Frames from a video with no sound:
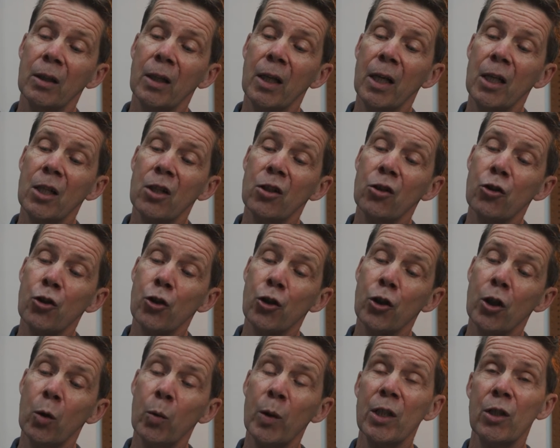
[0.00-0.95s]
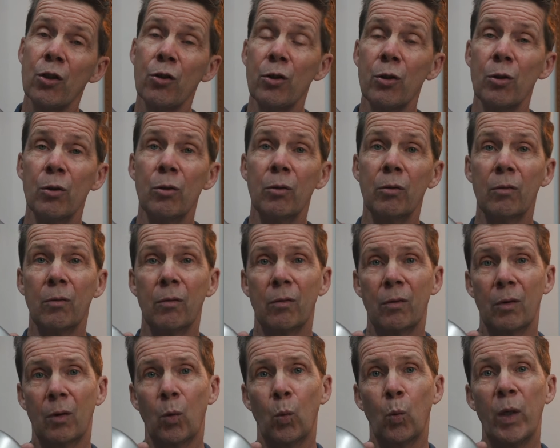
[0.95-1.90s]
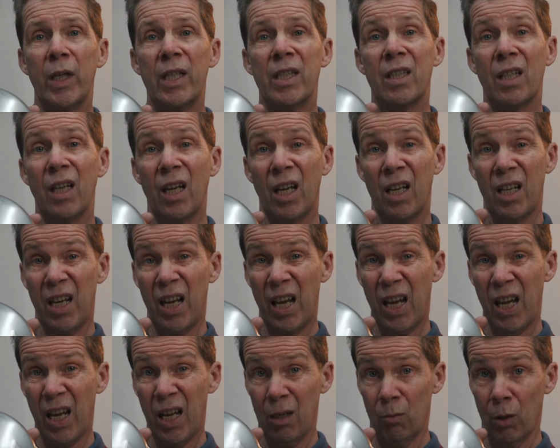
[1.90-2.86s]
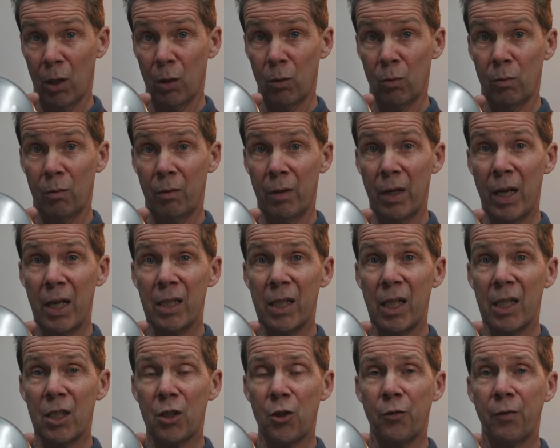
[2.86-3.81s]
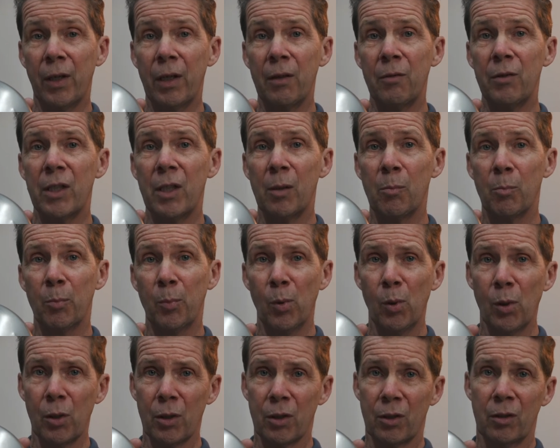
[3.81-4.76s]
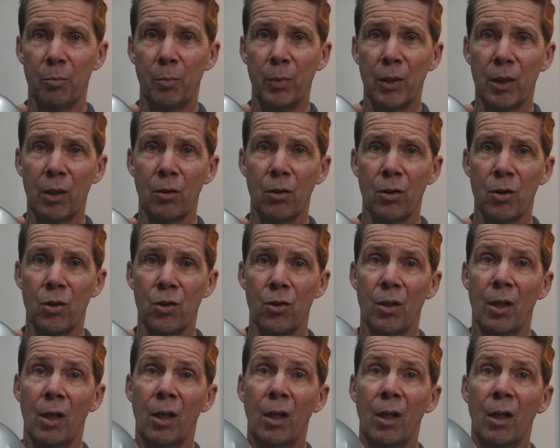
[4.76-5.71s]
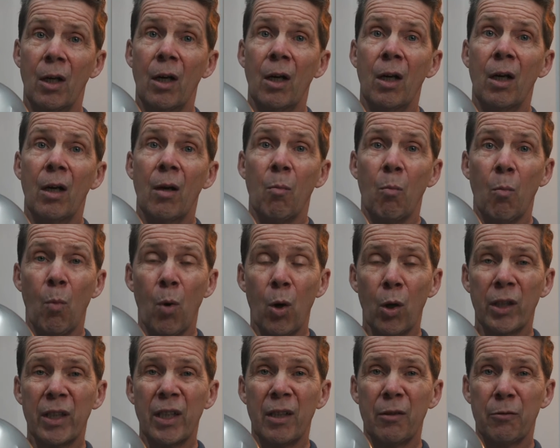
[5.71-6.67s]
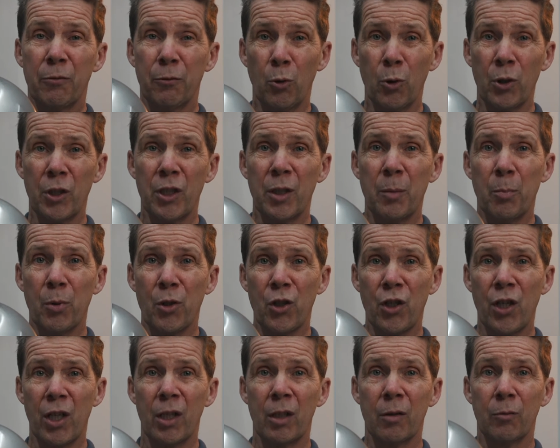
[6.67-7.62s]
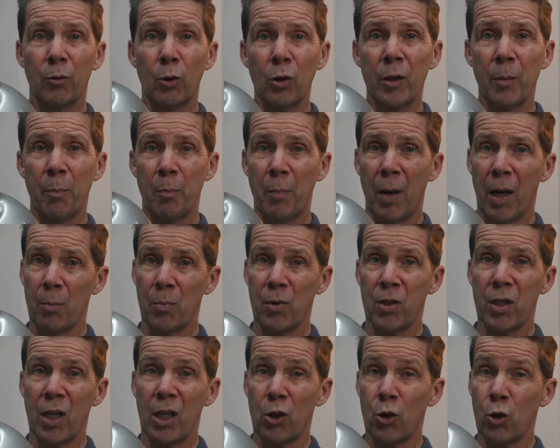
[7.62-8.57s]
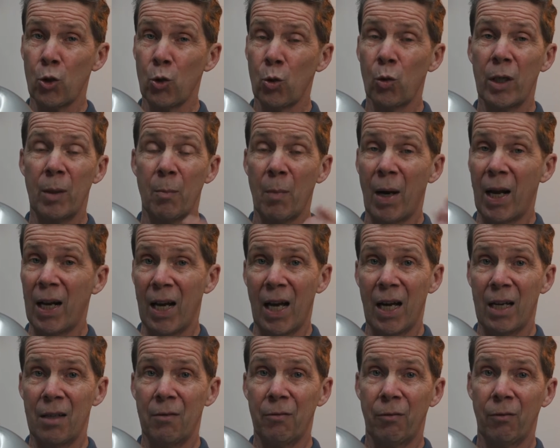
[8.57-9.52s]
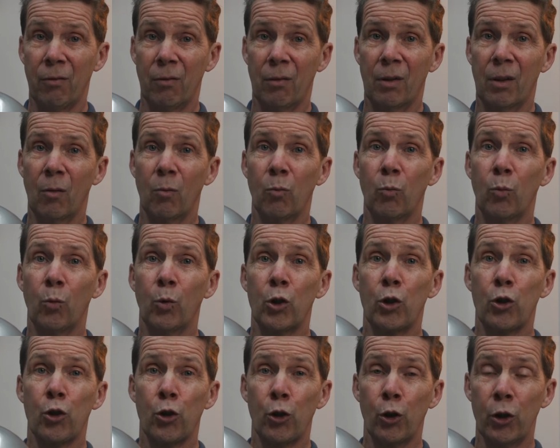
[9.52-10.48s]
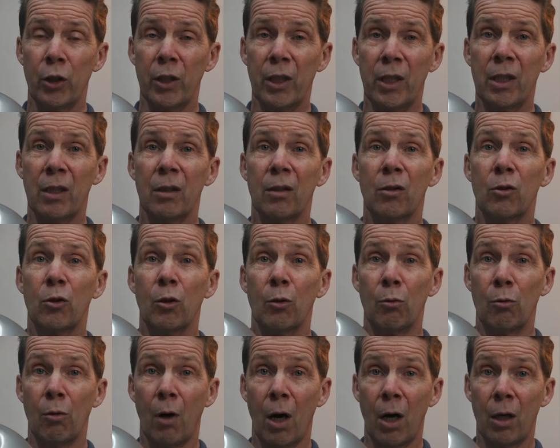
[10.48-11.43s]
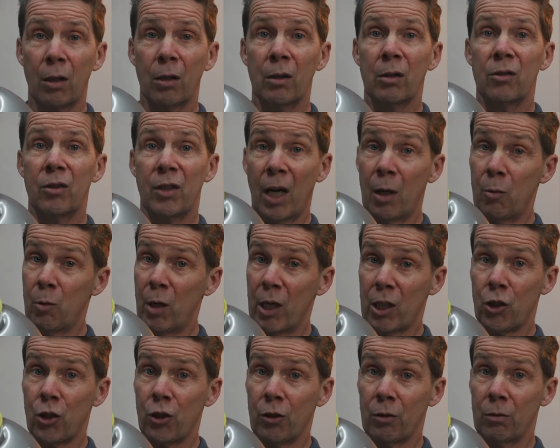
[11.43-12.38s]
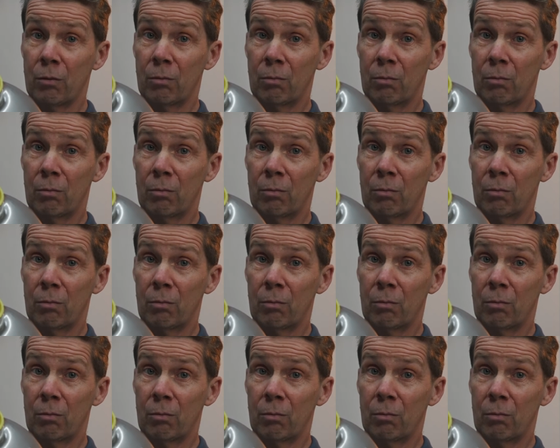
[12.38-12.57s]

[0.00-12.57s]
They show it to you with an arrow. And that's very important because more than 40% of all the pumps I saw in my life were turning the wrong direction.